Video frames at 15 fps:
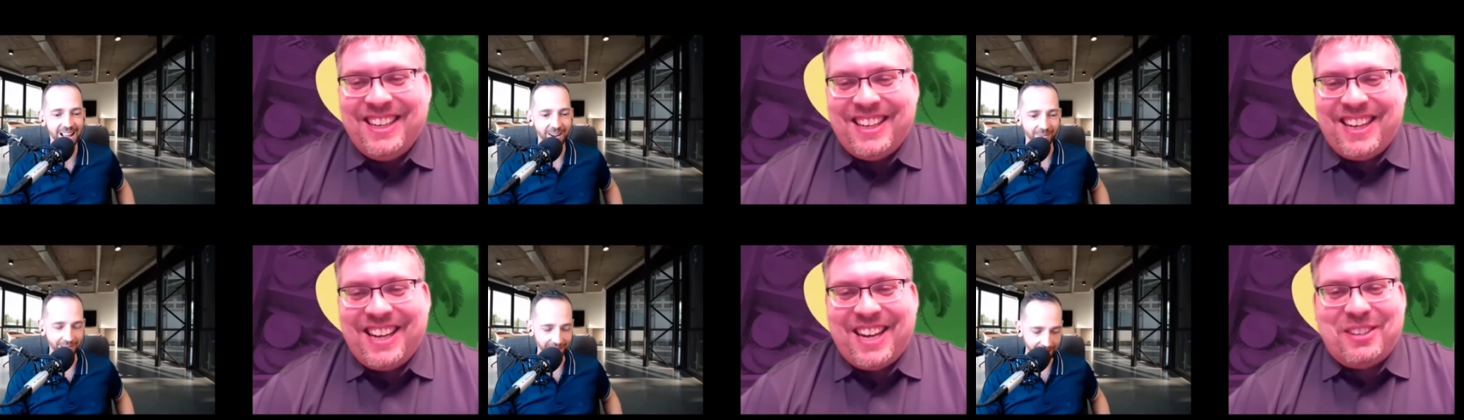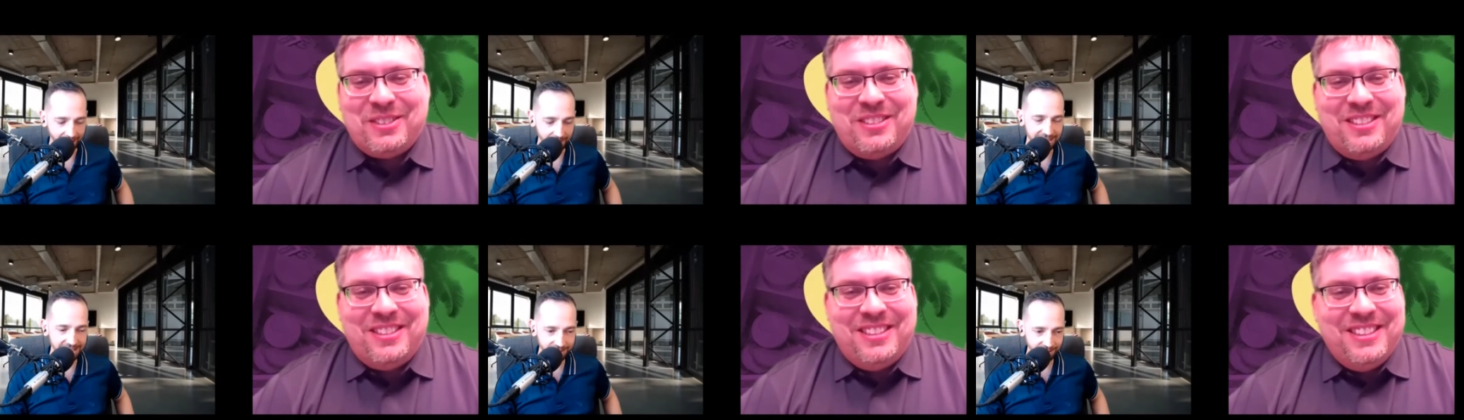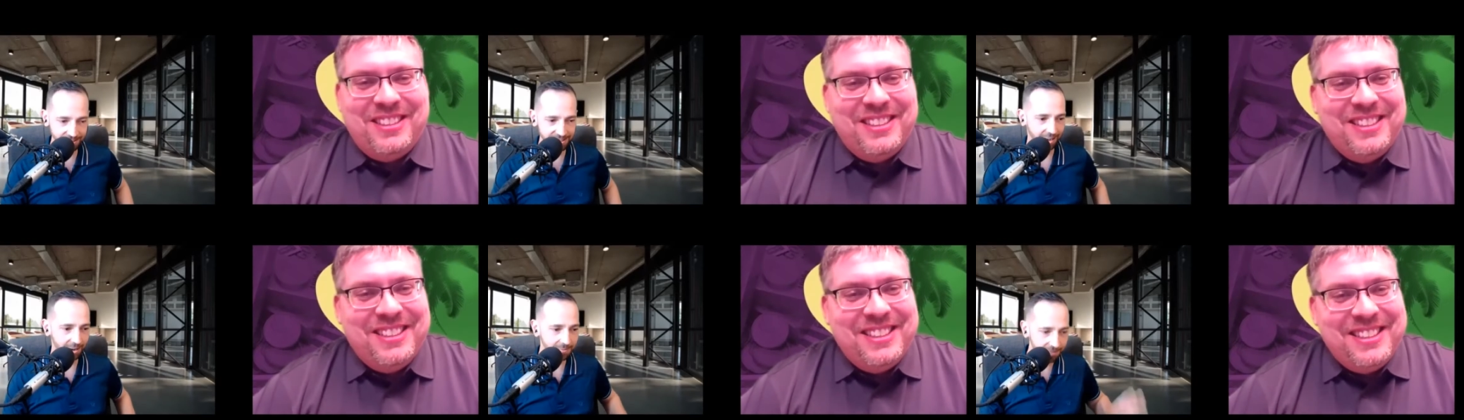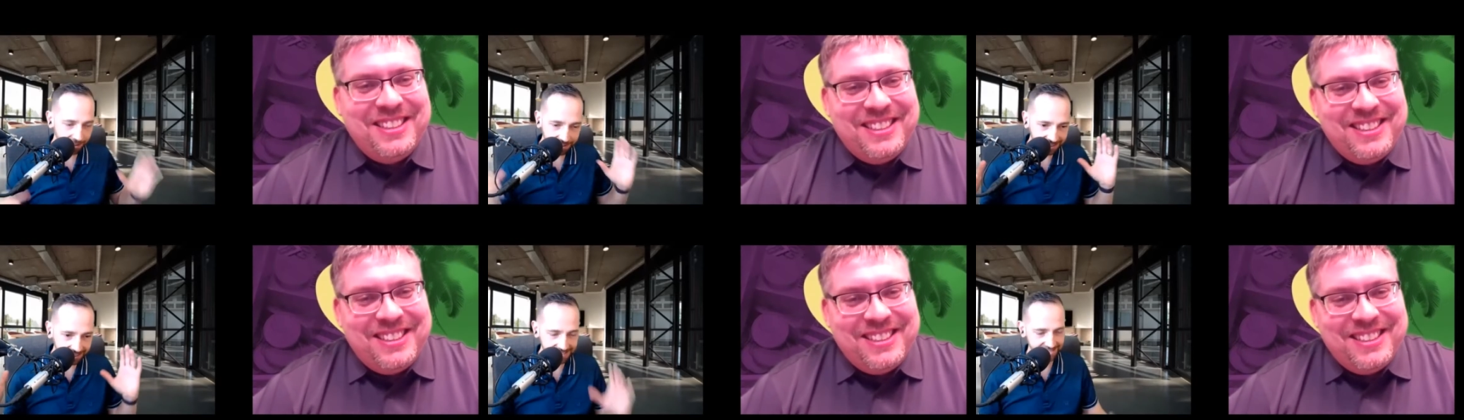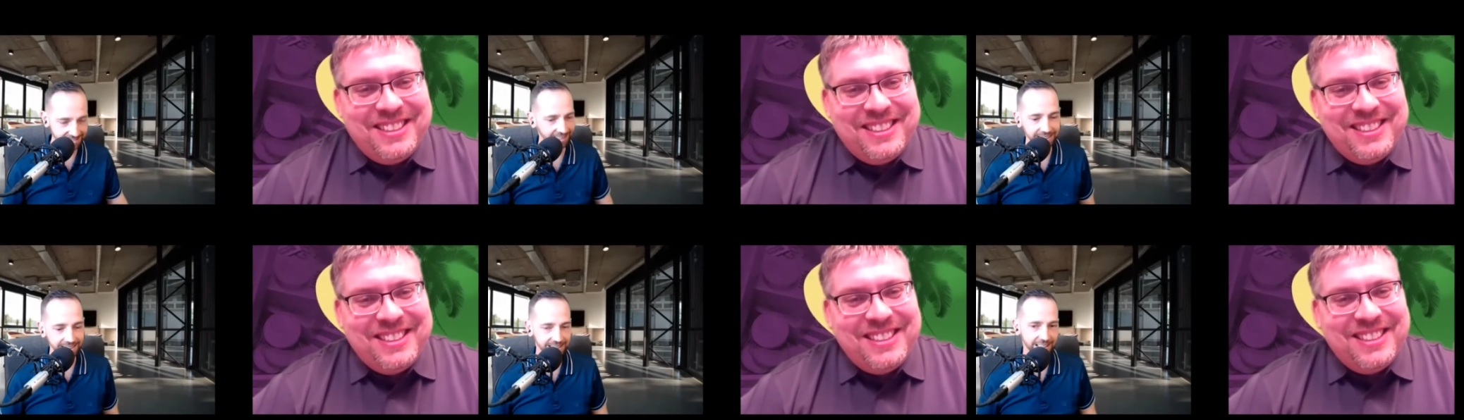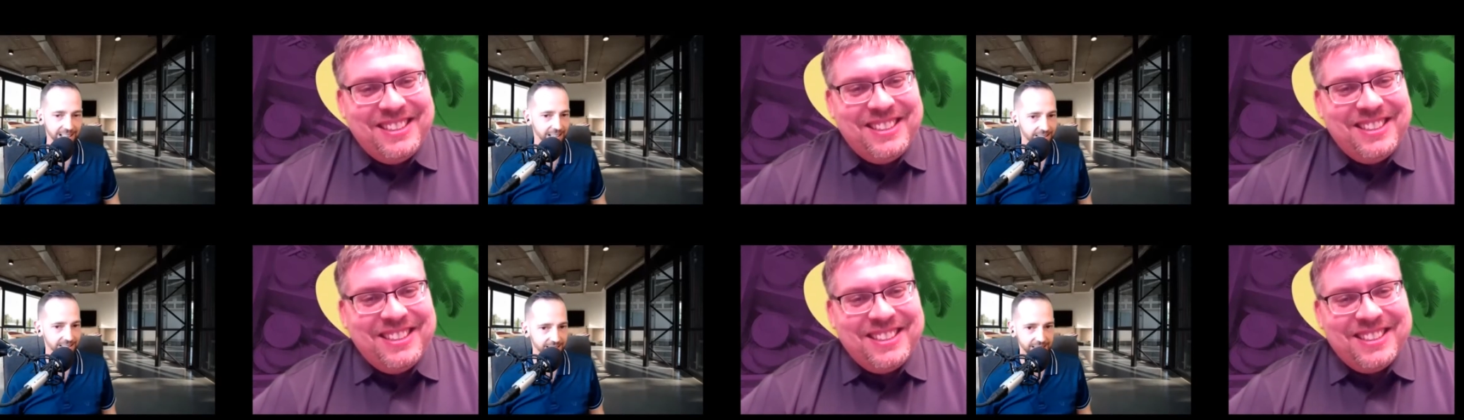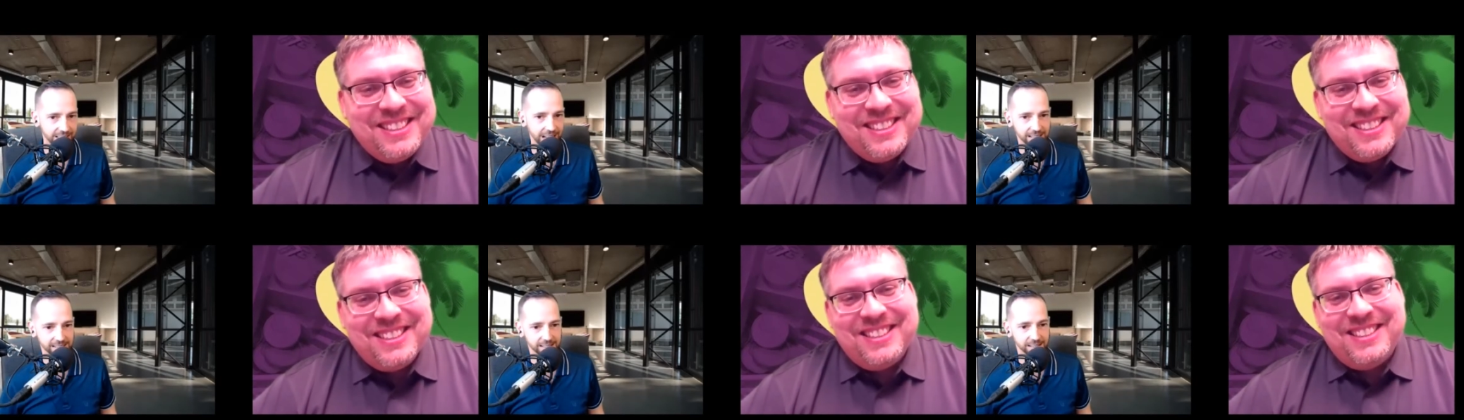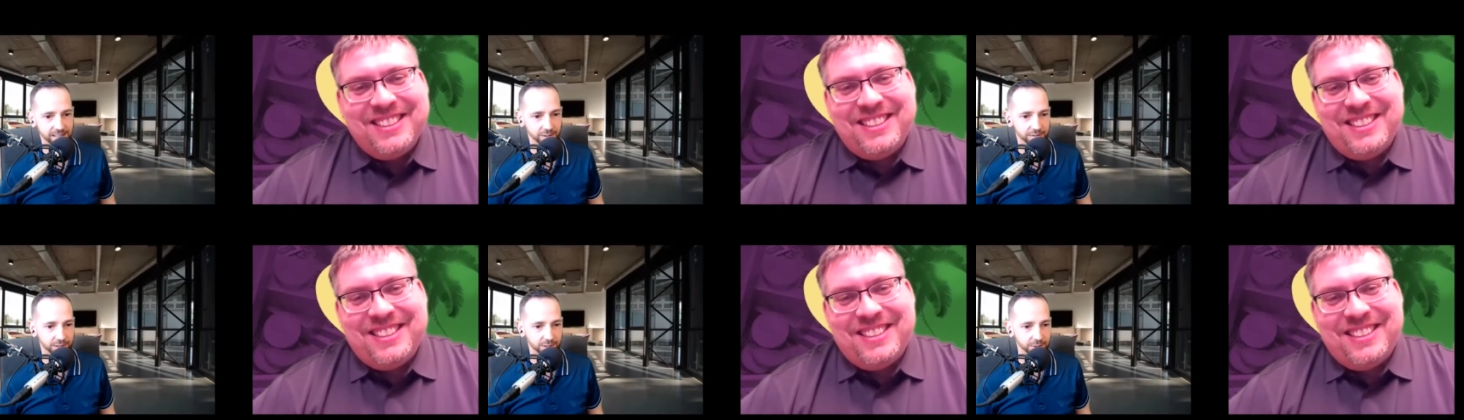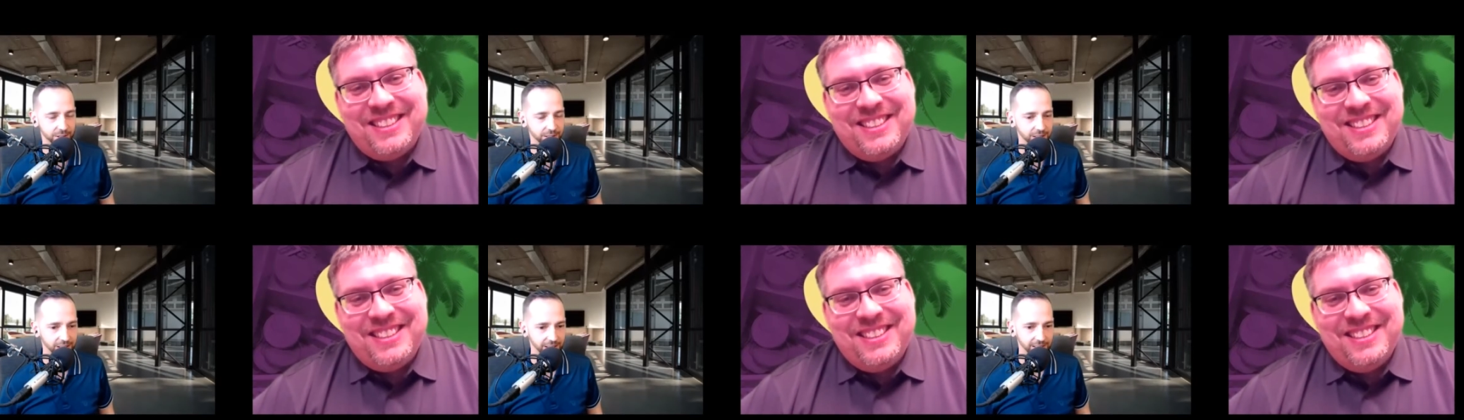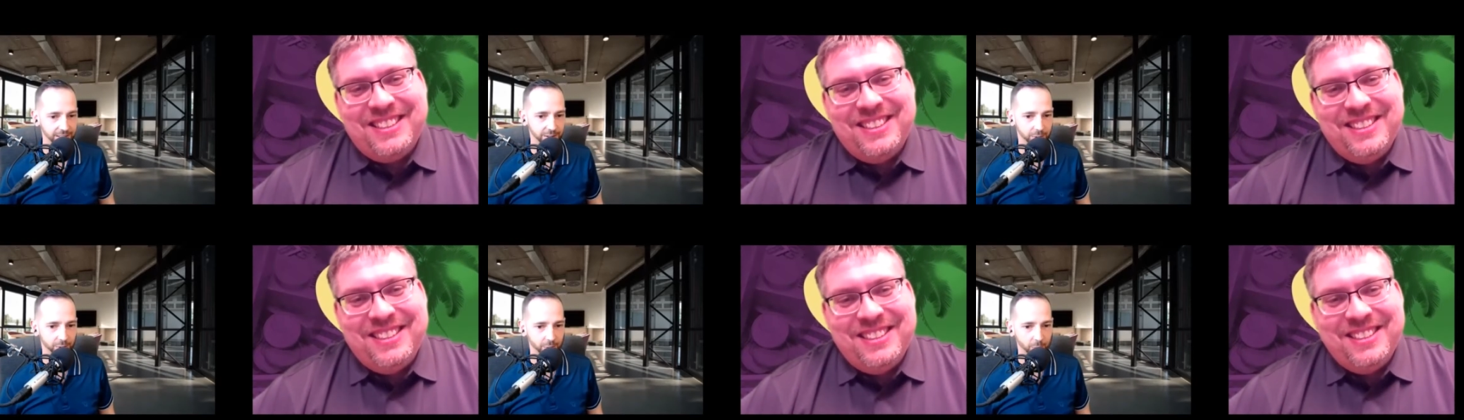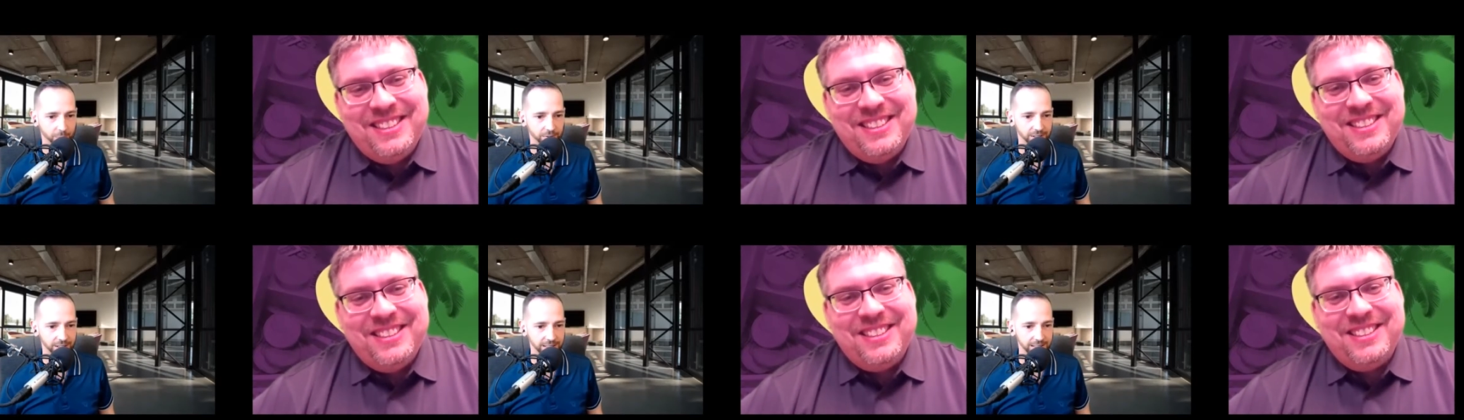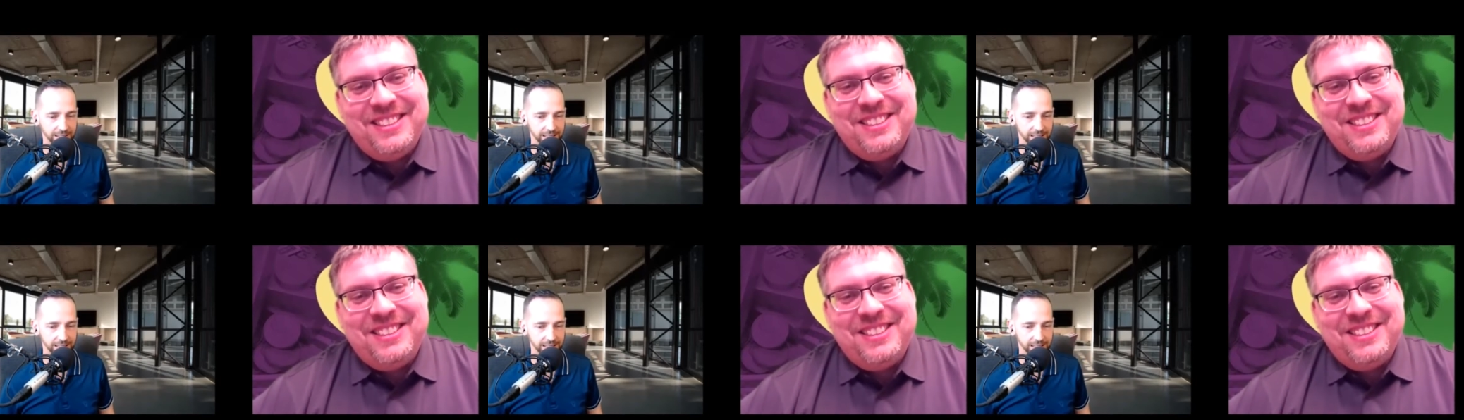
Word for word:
Speaker 1: well, yeah. I'm interested. I'm very excited to get into today's interview, and you know, hopefully